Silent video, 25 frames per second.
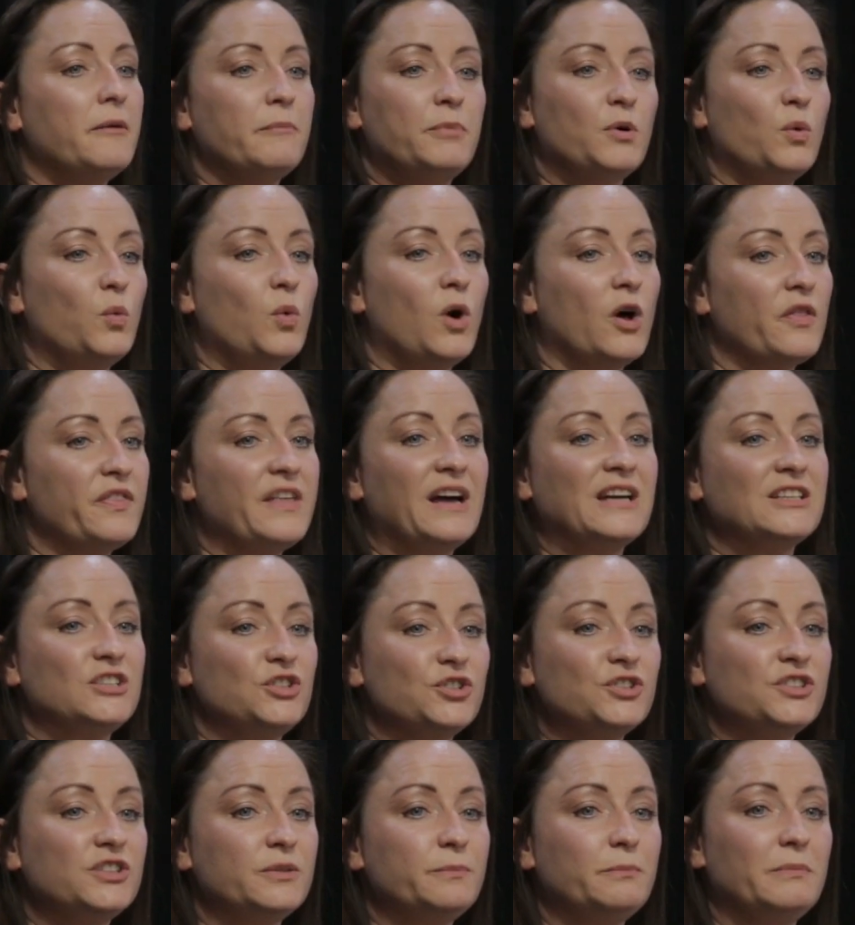But what that
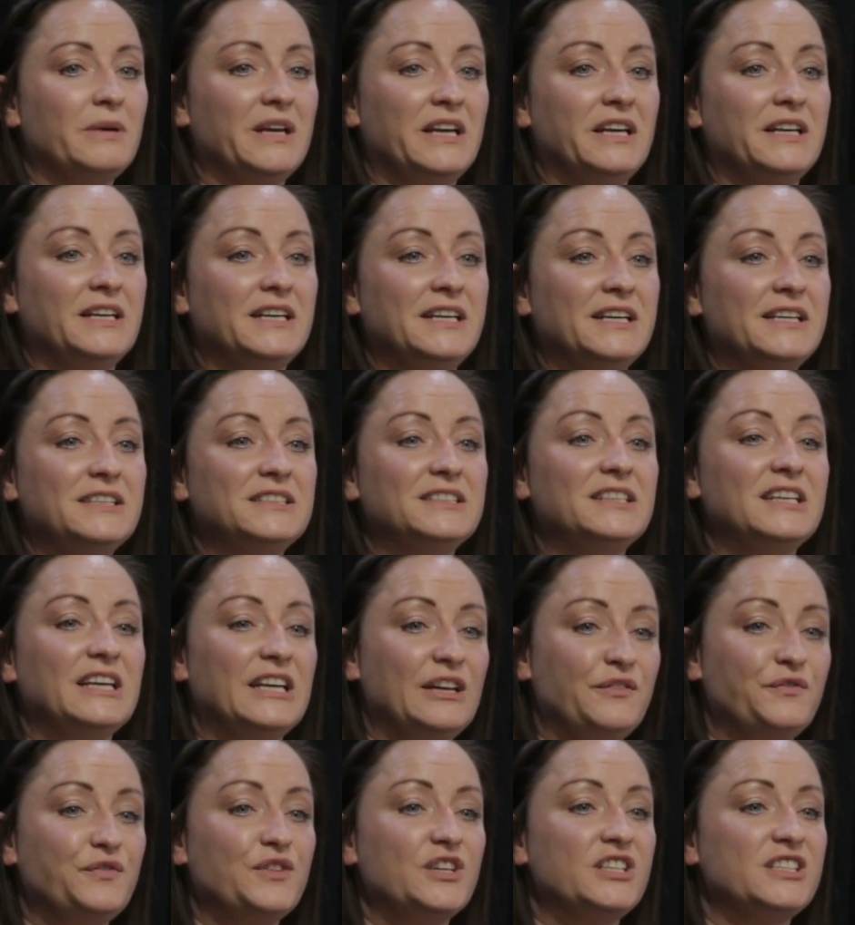doesn't mean is
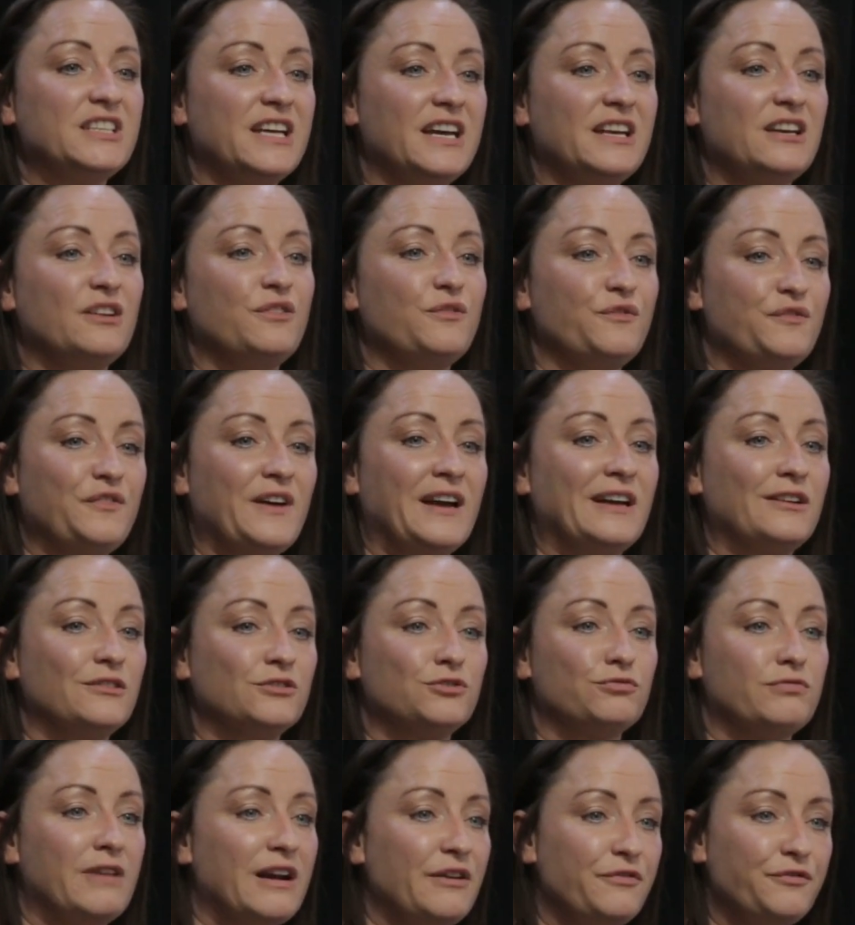if the tenant
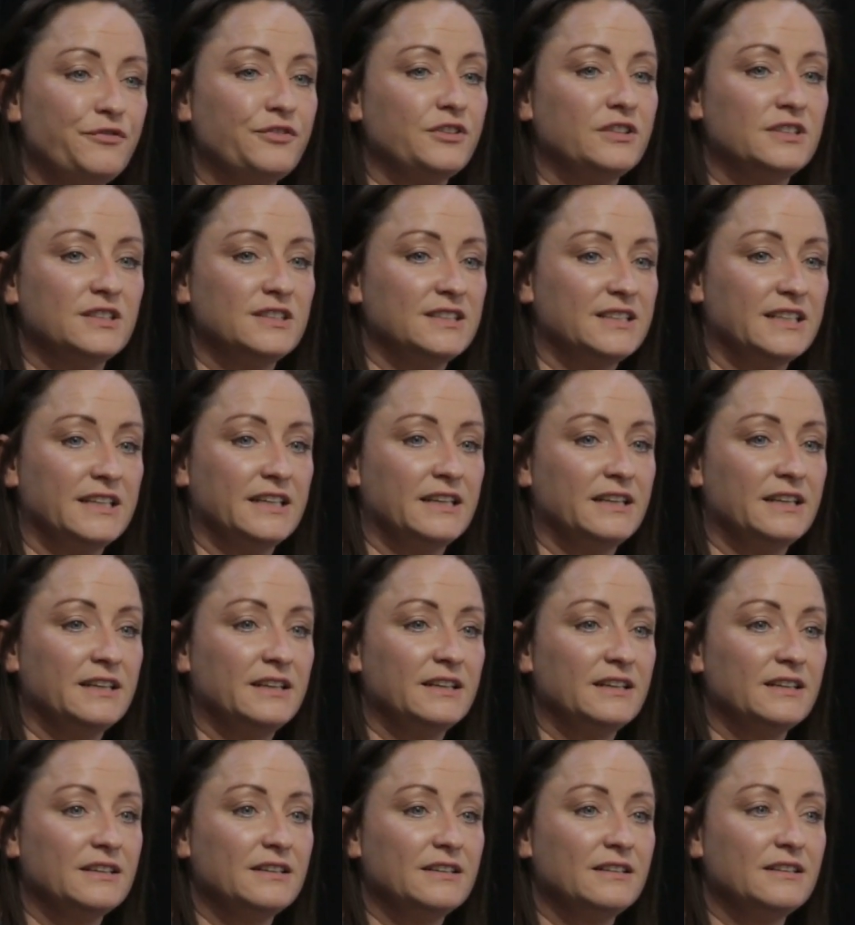fails
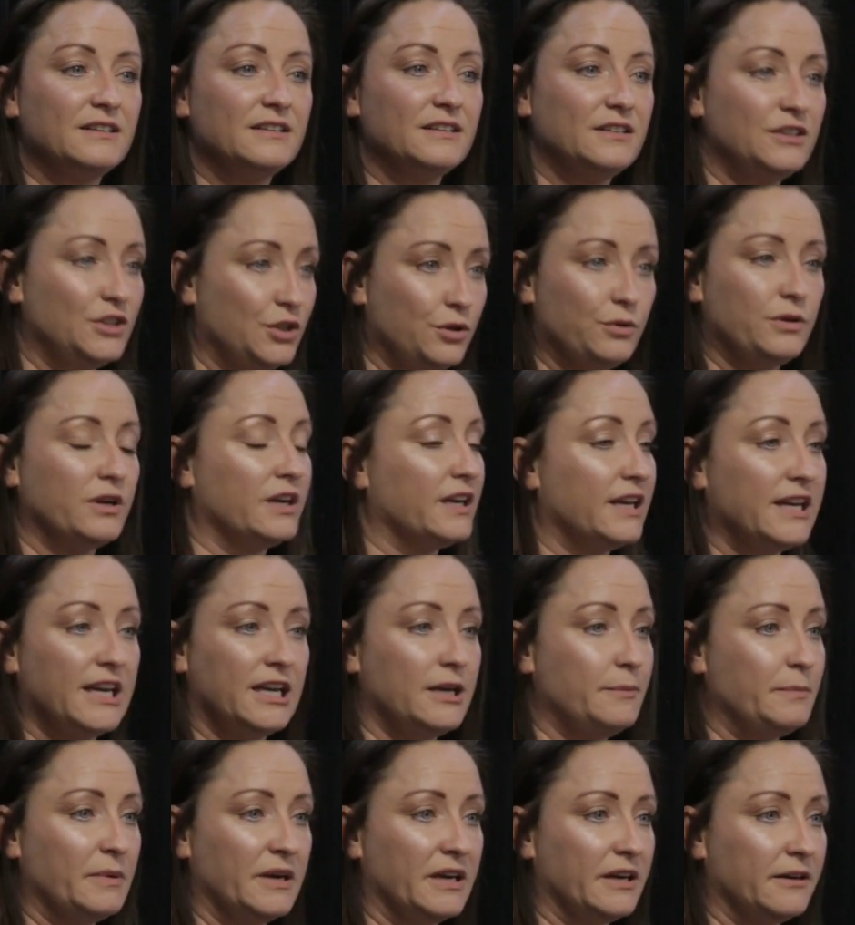referencing, you can
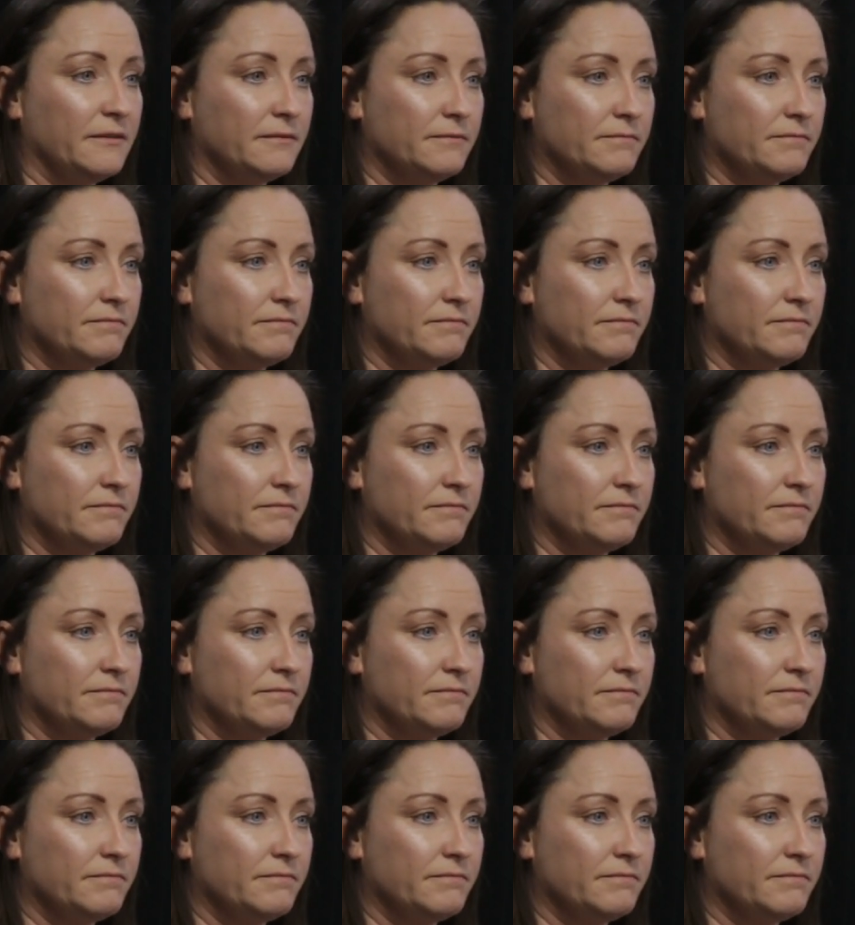keep it.